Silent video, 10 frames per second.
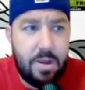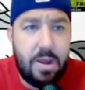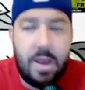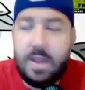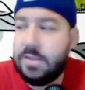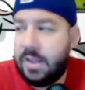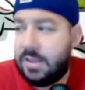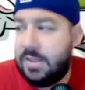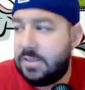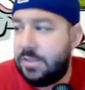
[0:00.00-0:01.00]
And like
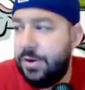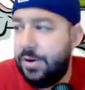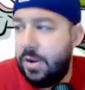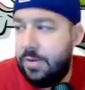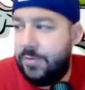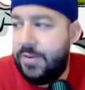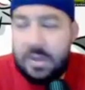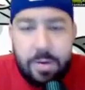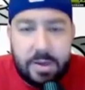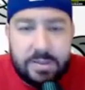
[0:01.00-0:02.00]
this dude,
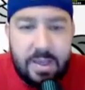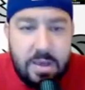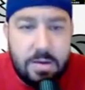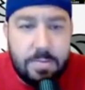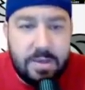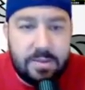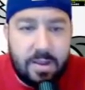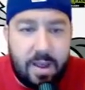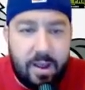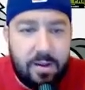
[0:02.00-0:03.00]
$50 to him is like